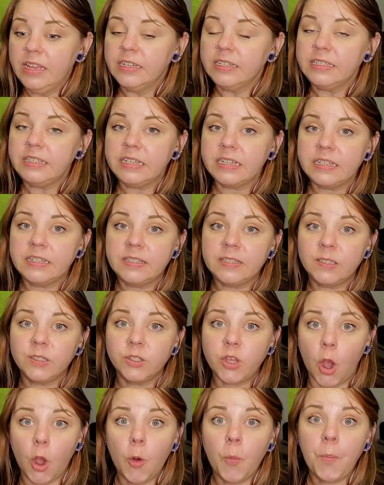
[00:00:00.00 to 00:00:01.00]
did
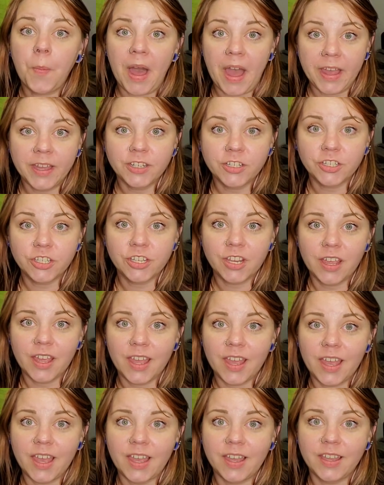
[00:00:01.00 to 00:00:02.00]
so much
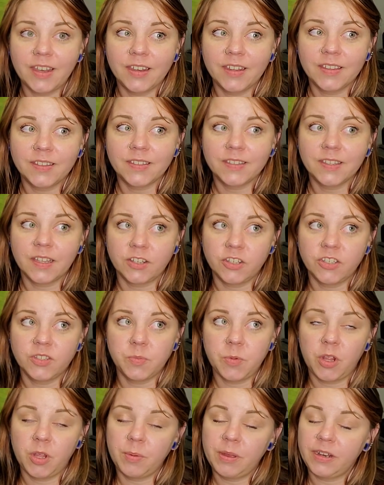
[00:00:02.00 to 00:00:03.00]
in such a
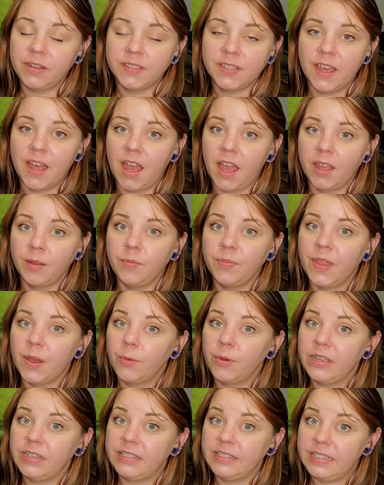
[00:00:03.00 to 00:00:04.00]
small amount of time that
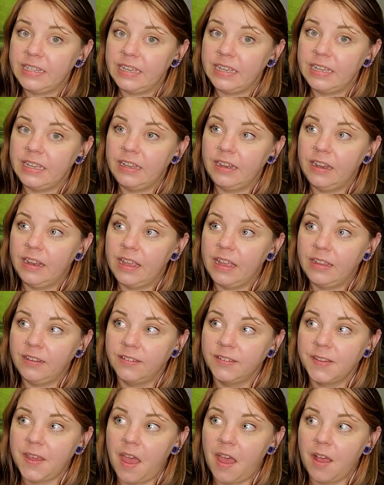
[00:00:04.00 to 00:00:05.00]
we did
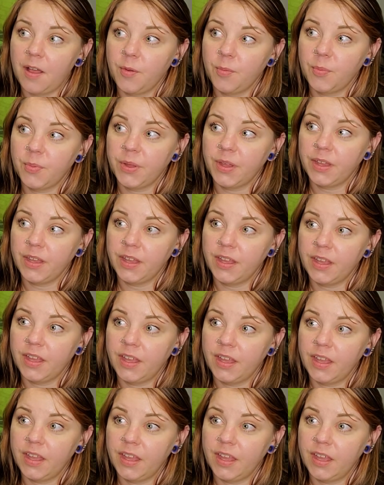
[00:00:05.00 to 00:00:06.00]
end up
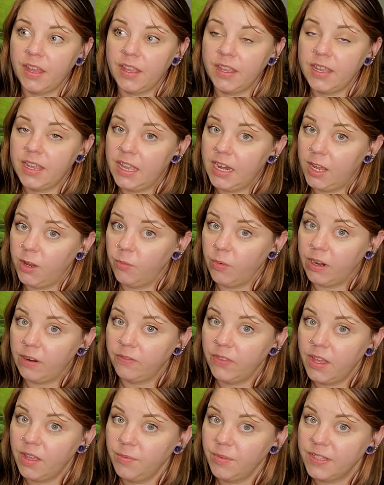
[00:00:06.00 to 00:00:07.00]
getting rid of
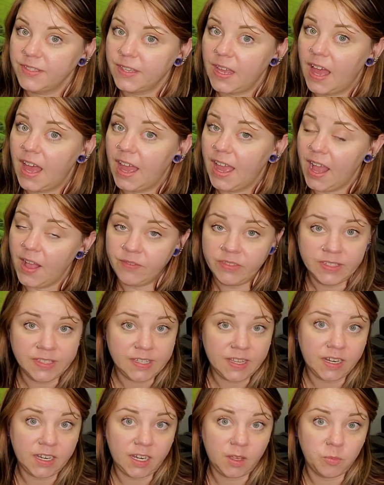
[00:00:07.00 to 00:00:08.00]
them, because I haven't
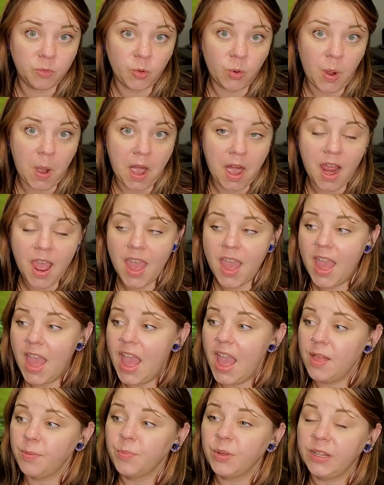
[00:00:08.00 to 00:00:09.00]
seen any more.
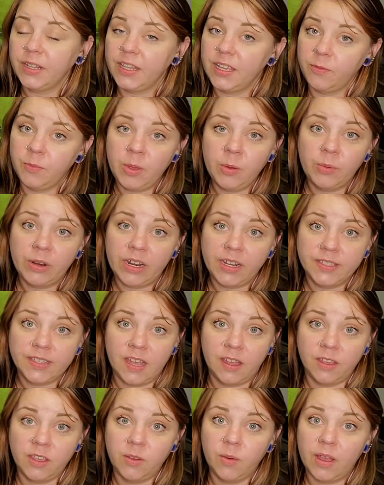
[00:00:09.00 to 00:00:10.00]
And believe me when I
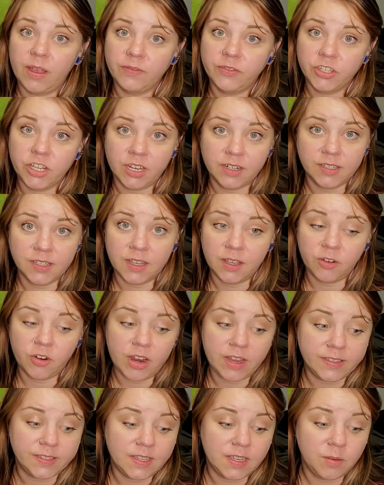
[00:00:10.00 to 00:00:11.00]
tell you, I have checked like
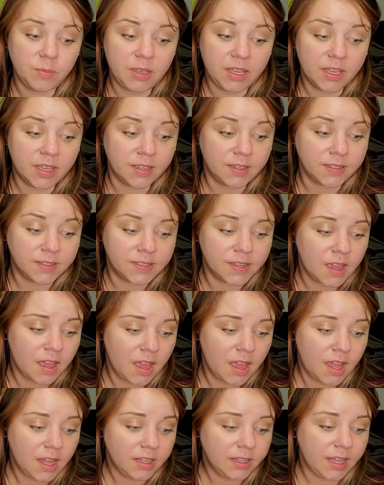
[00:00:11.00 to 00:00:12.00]
crazy, because
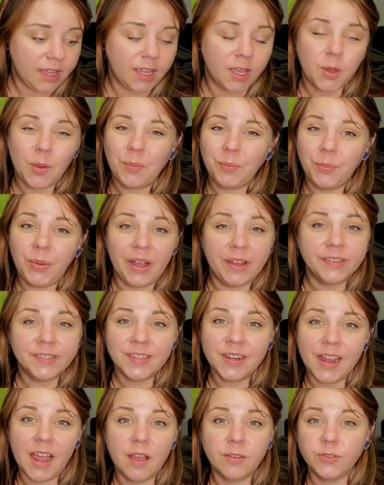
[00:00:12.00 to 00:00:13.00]
like bugs
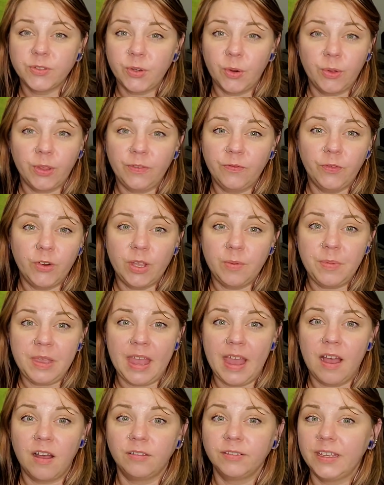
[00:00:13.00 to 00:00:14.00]
in a house totally freak me
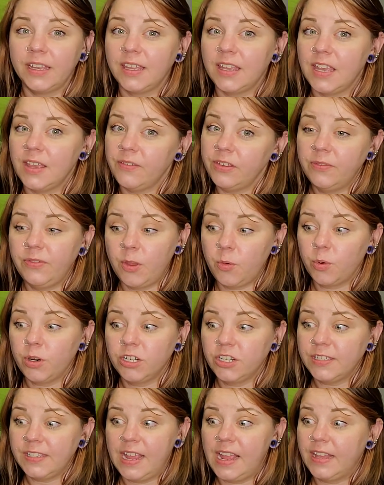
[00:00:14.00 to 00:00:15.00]
out. Like even if they were
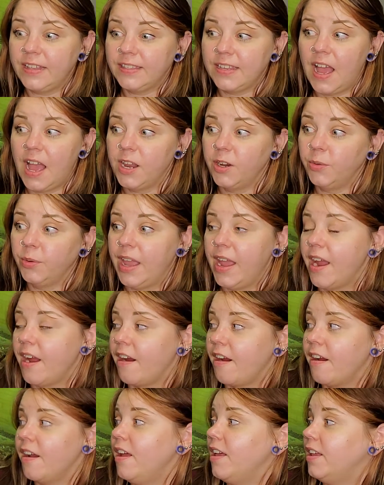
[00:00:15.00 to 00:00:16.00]
just ants, I don't
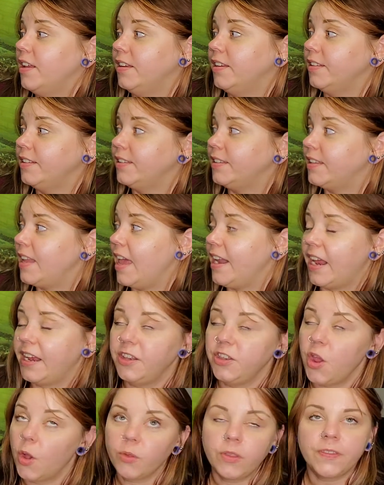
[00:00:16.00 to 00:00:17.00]
care. And I
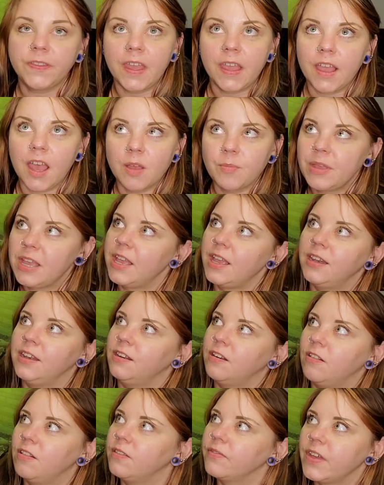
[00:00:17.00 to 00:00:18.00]
know that they come in
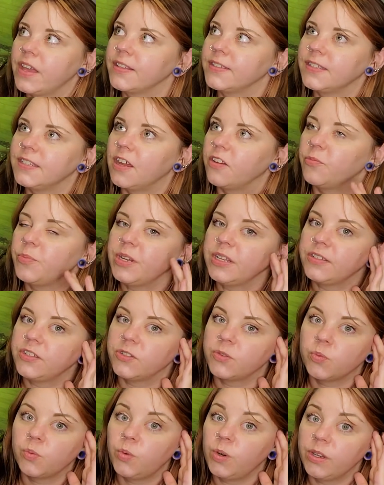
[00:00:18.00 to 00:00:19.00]
and all of that stuff, but it's
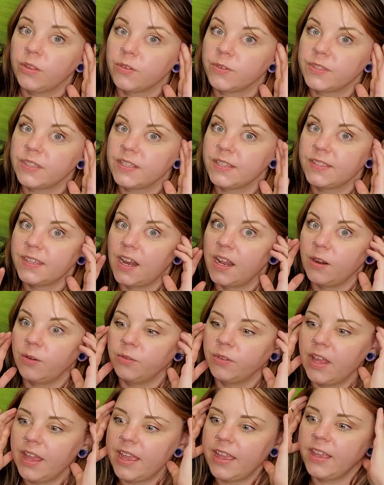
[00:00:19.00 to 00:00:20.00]
just one of those things that I
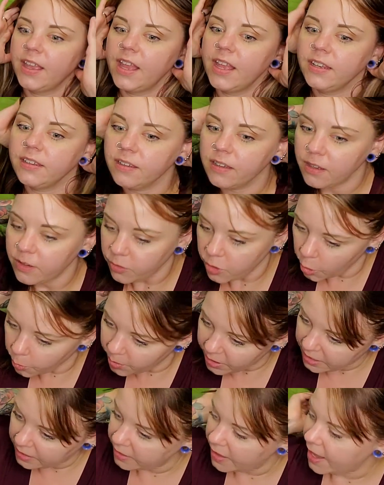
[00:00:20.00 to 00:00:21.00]
don't like. And
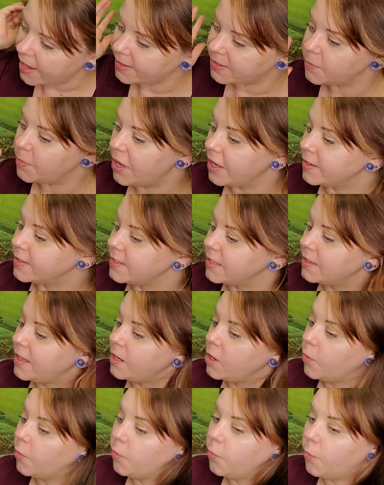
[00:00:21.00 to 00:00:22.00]
nobody likes bugs that they
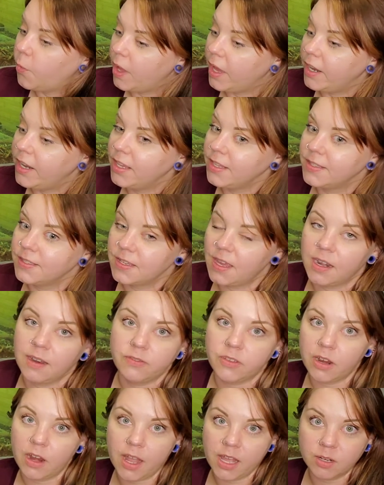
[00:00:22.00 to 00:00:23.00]
don't want inside of
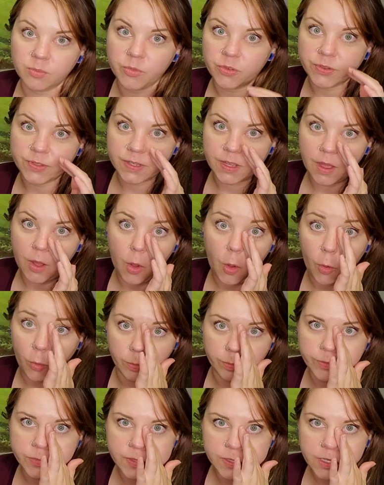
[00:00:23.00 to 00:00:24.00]
their animals'
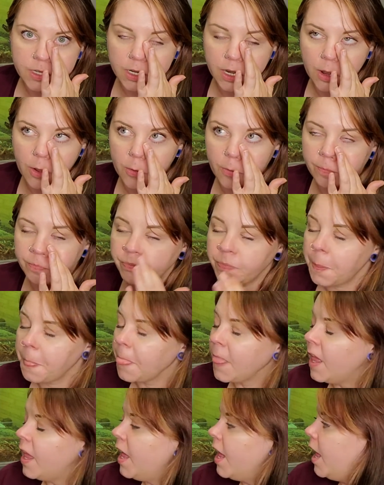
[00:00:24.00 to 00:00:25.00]
homes, you know?
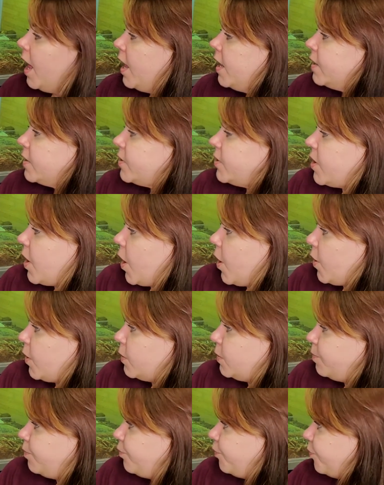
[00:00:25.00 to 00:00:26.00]
So